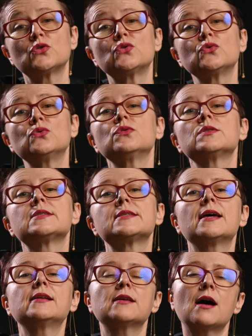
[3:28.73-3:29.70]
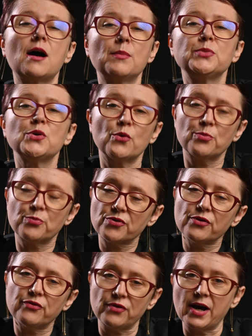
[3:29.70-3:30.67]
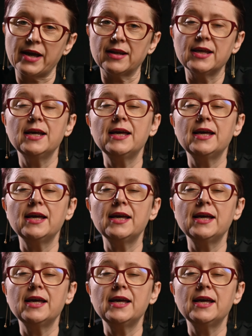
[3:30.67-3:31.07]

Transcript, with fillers: to set up your profile